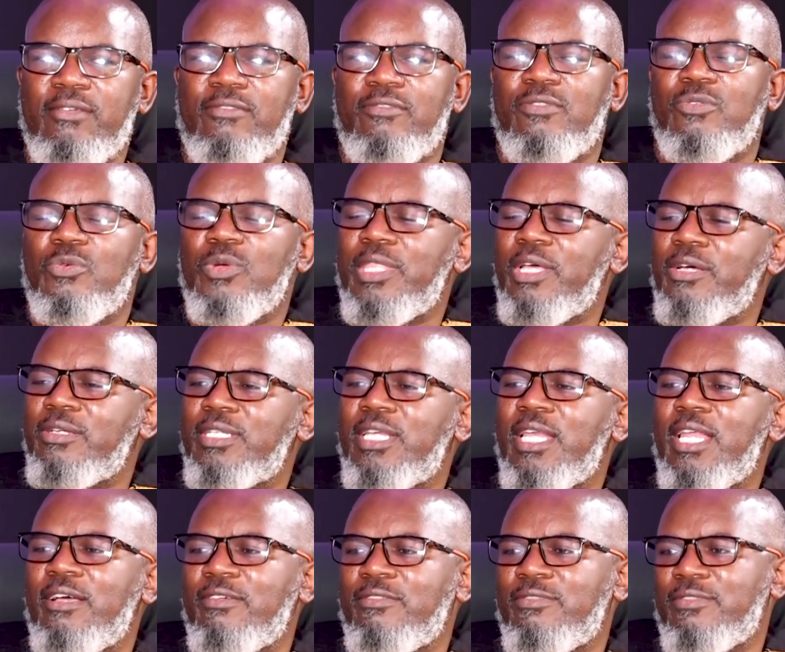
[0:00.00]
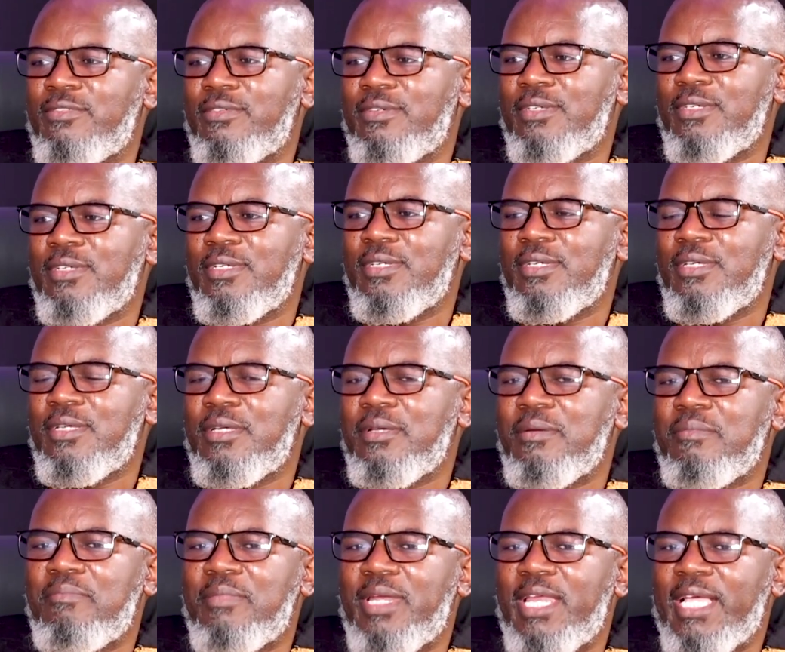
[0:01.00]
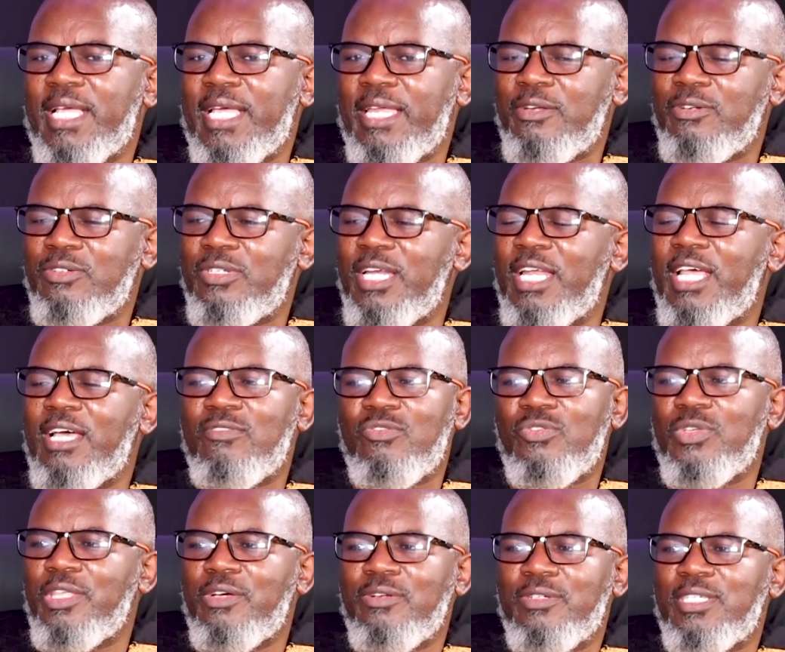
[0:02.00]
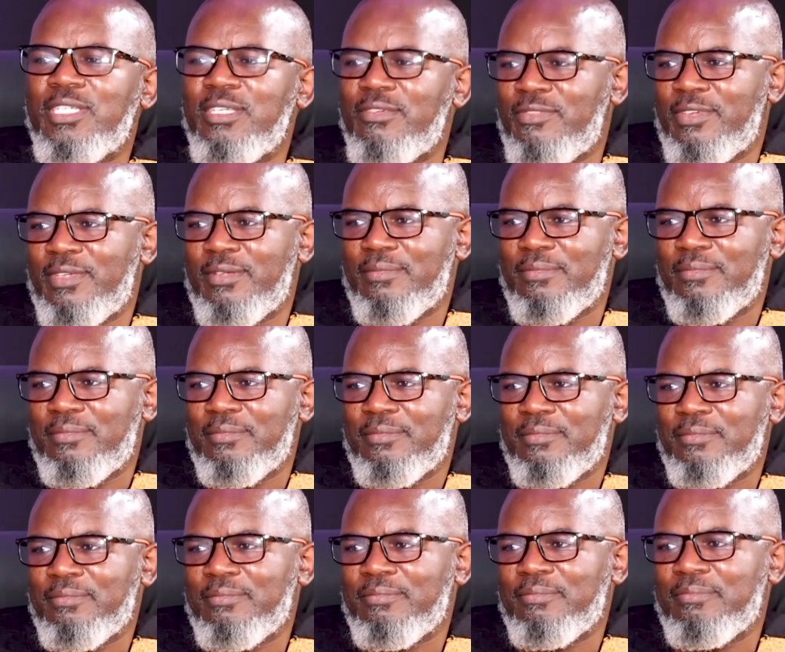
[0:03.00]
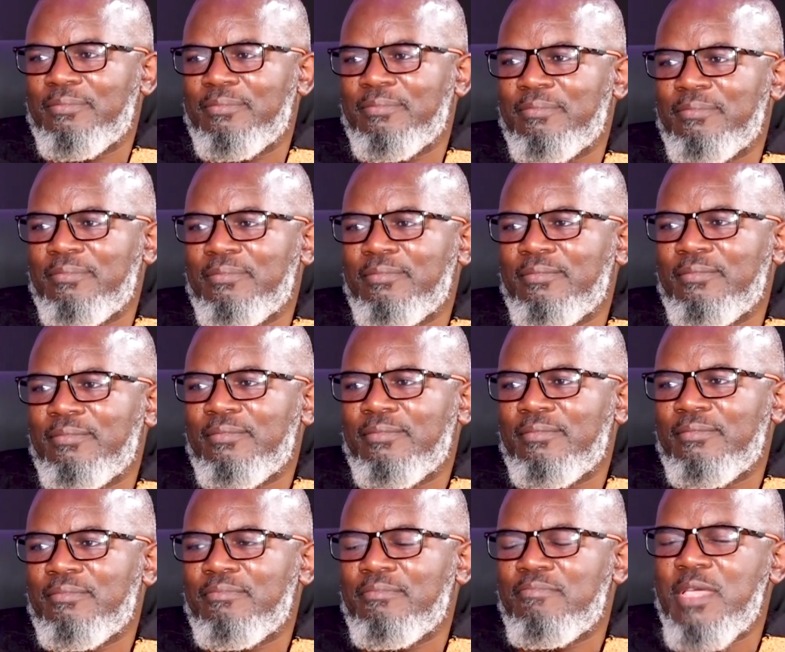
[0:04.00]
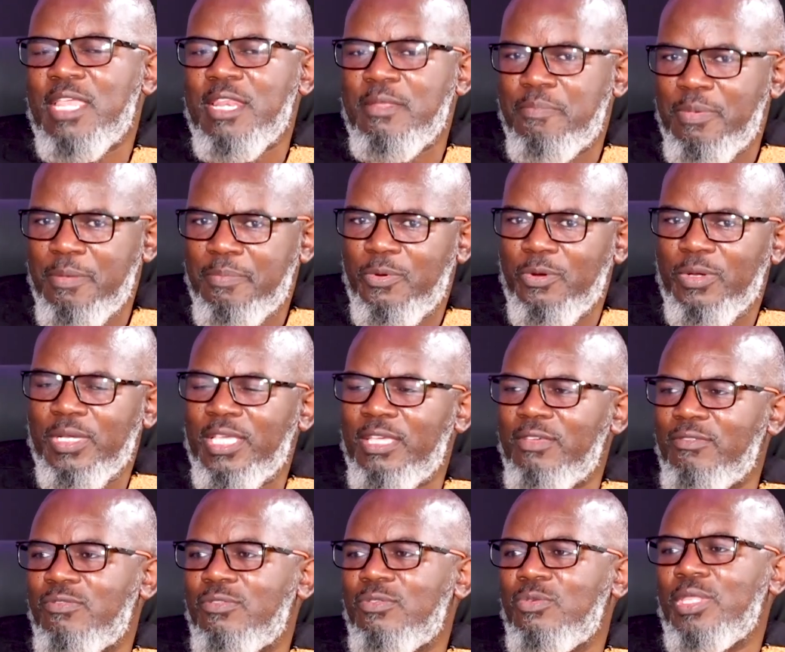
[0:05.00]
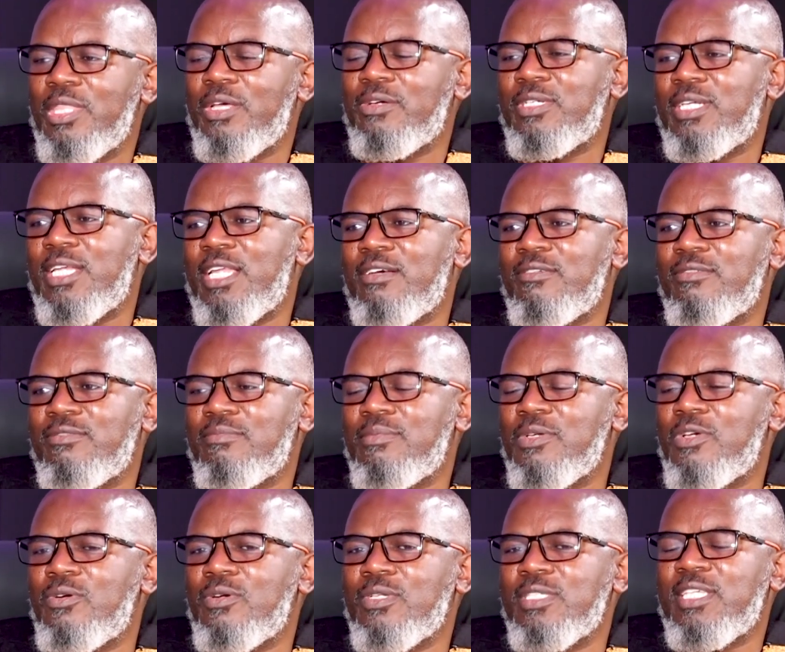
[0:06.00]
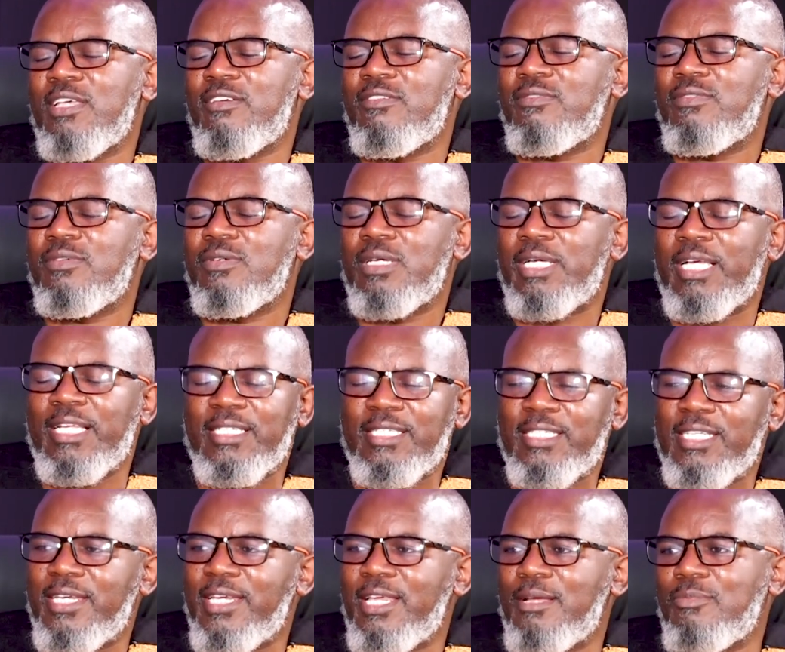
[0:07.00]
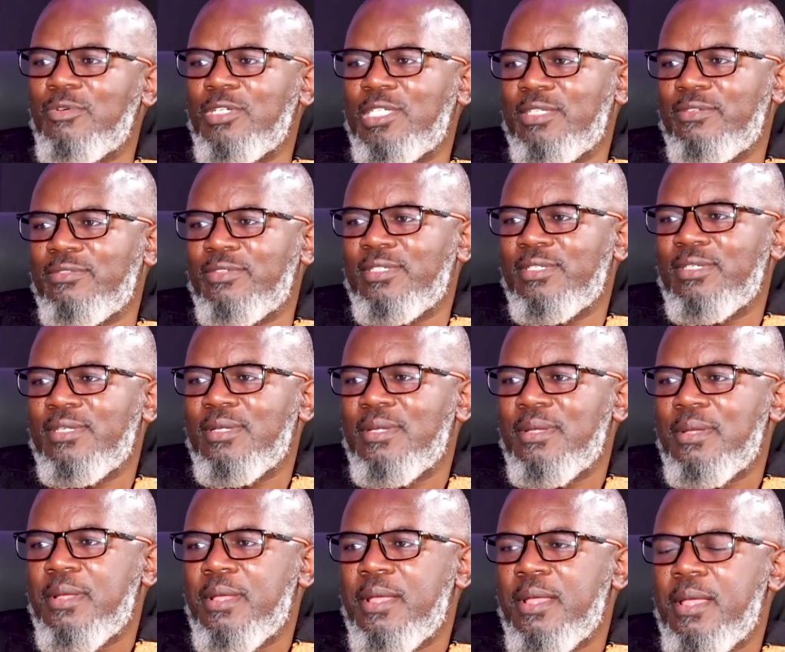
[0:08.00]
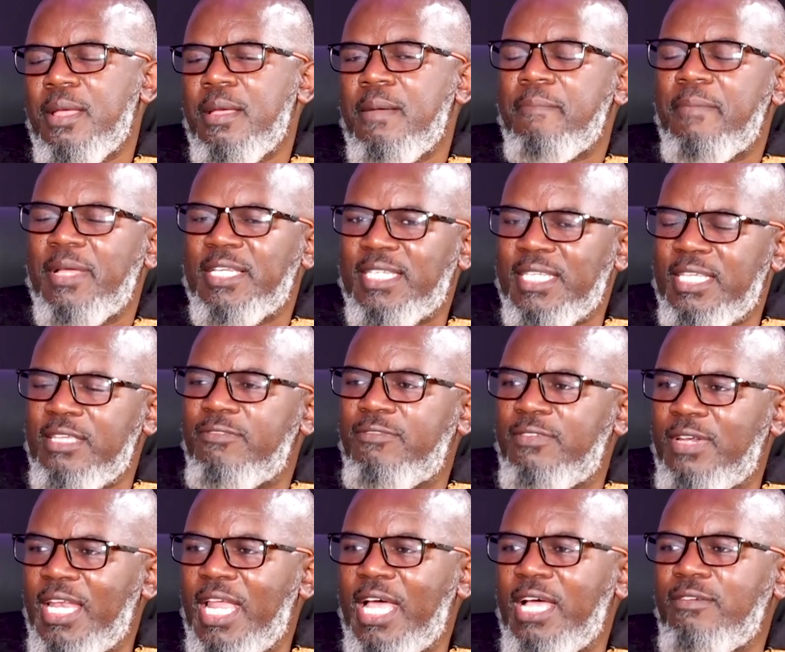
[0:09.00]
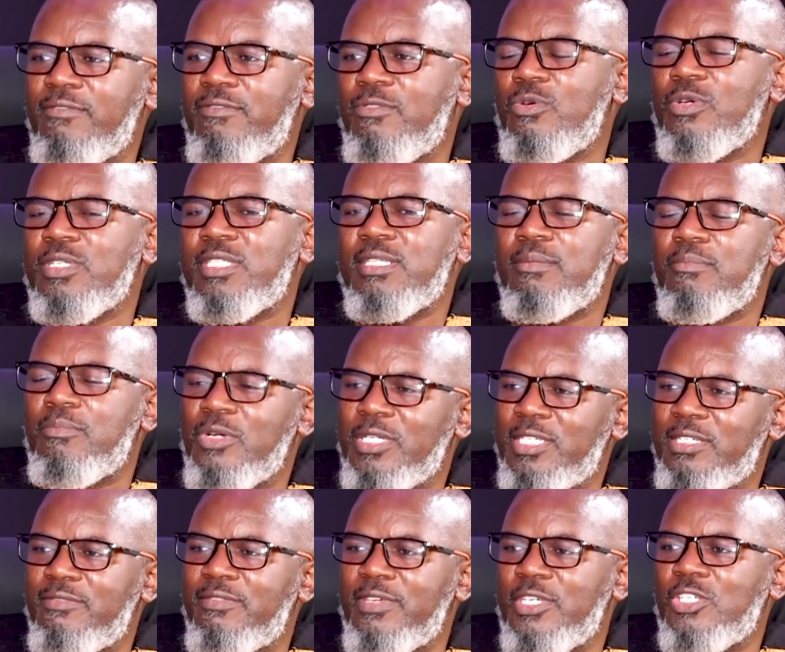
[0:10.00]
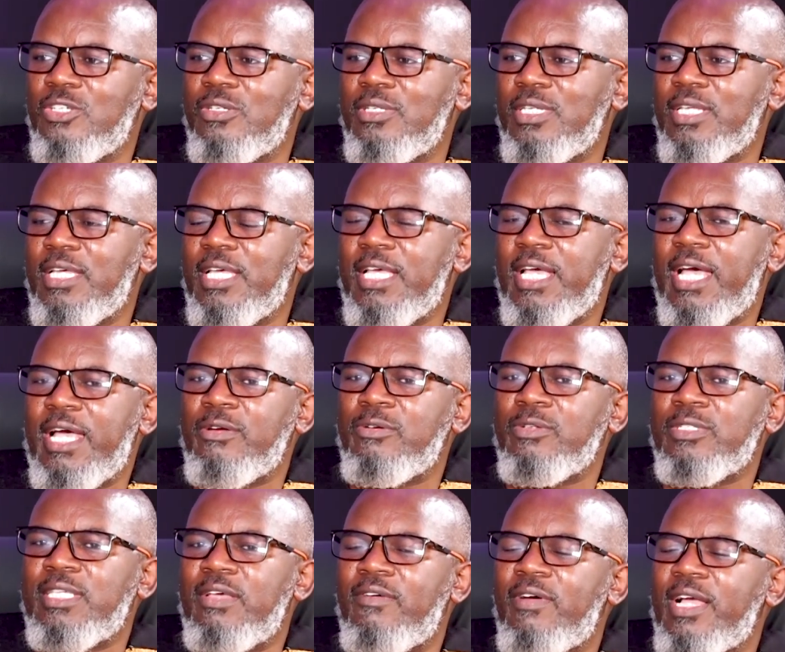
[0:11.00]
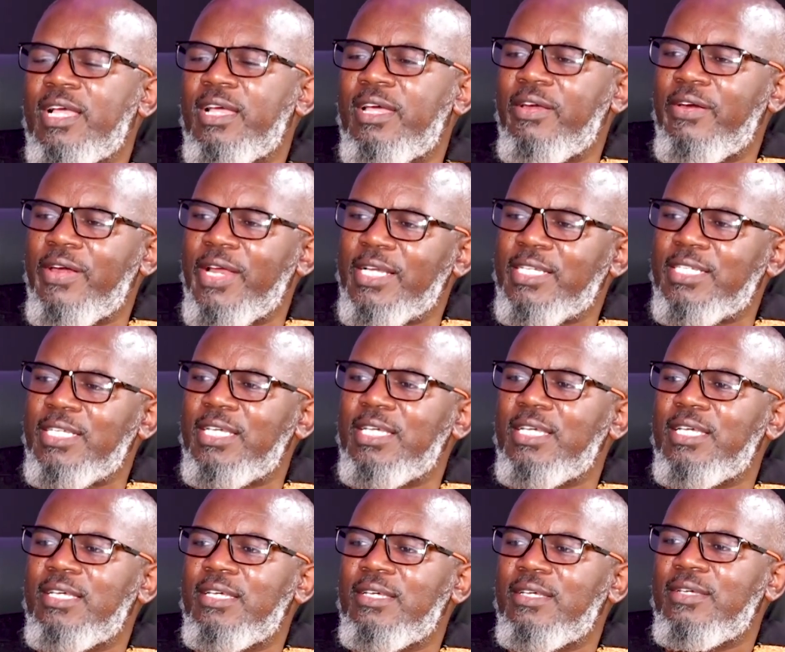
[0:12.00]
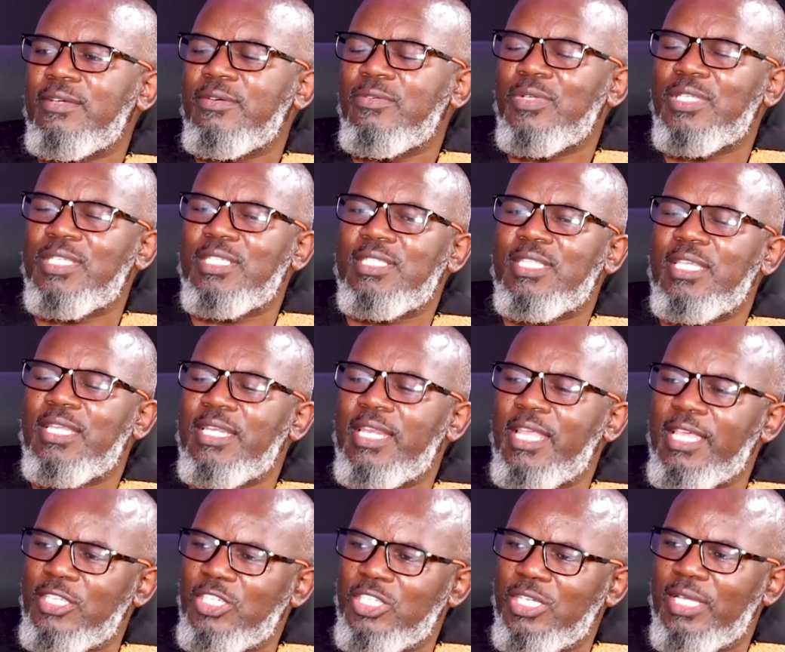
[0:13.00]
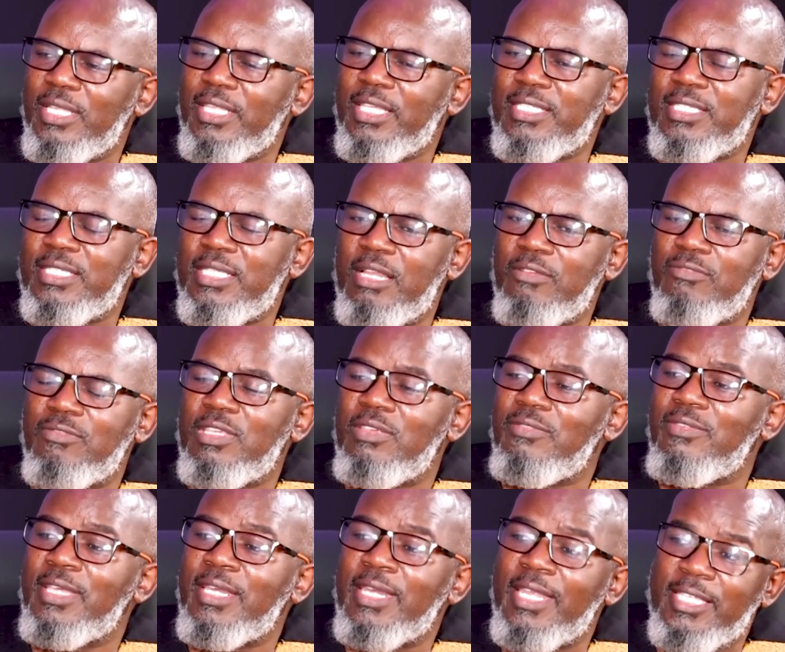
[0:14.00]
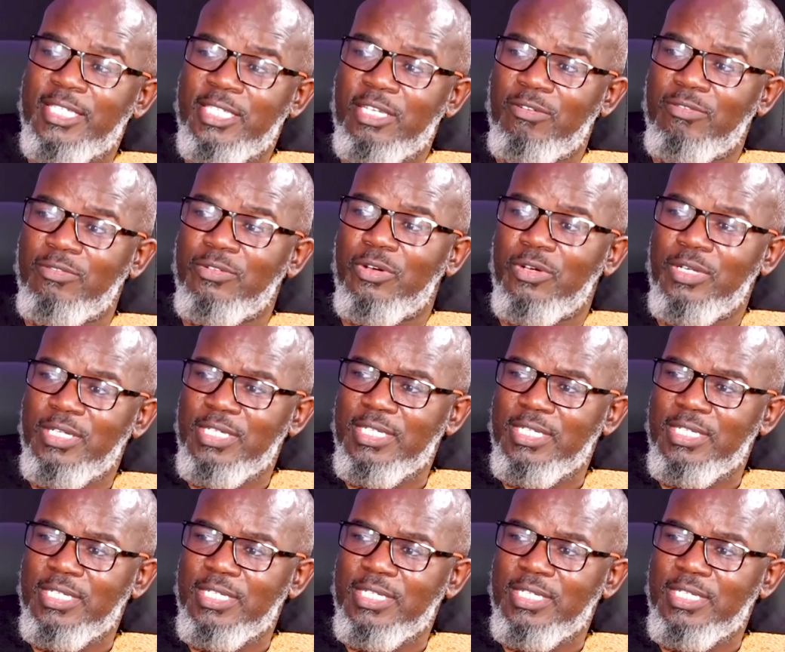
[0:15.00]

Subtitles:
without love, but I cannot love without giving. Many people give without love because they have ulterior motives. But if love was the motivation and was our character, which is the nature, the self-giving nature of God,